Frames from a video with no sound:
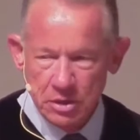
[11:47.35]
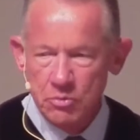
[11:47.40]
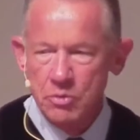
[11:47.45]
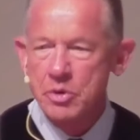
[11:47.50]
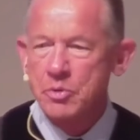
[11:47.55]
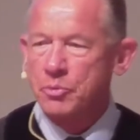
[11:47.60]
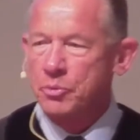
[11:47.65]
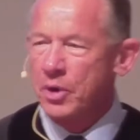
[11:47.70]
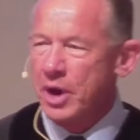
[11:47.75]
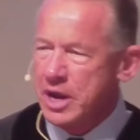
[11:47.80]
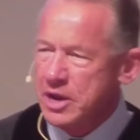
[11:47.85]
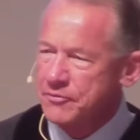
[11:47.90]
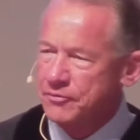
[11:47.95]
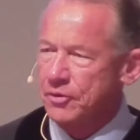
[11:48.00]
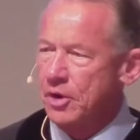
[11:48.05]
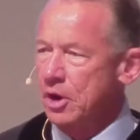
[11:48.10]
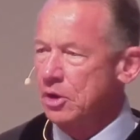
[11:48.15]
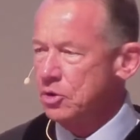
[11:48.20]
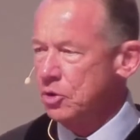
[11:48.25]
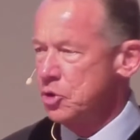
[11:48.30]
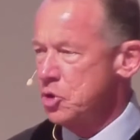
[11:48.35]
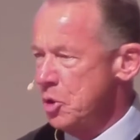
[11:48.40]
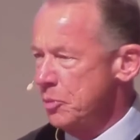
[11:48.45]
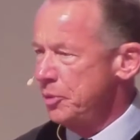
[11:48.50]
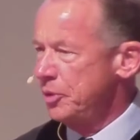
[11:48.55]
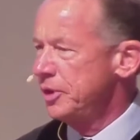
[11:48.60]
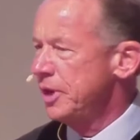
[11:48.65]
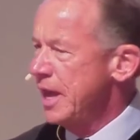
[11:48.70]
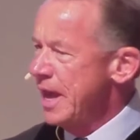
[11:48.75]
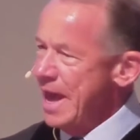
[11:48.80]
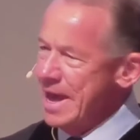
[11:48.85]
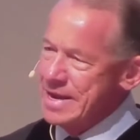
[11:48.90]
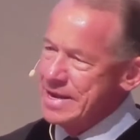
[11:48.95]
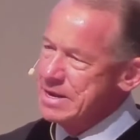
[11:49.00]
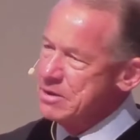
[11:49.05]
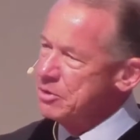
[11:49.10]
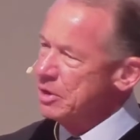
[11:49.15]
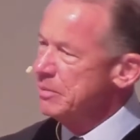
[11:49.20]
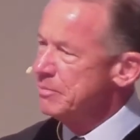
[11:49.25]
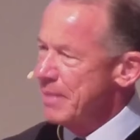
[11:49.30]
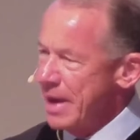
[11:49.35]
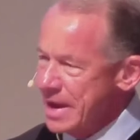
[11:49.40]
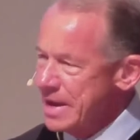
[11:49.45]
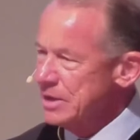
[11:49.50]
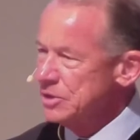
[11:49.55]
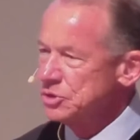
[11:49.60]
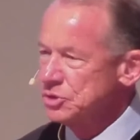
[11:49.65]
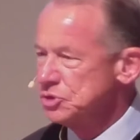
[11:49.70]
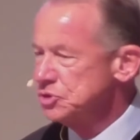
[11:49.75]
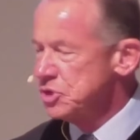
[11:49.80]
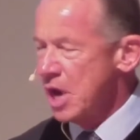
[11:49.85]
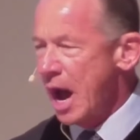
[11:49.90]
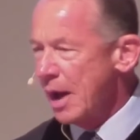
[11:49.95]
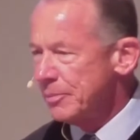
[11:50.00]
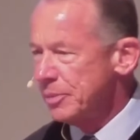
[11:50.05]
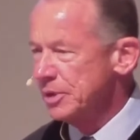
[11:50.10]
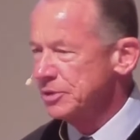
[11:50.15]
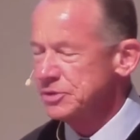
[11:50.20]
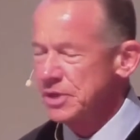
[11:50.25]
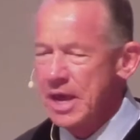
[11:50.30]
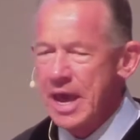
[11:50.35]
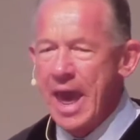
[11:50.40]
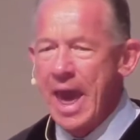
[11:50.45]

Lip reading: We pray for Uncle Hubert, and he remains jobless.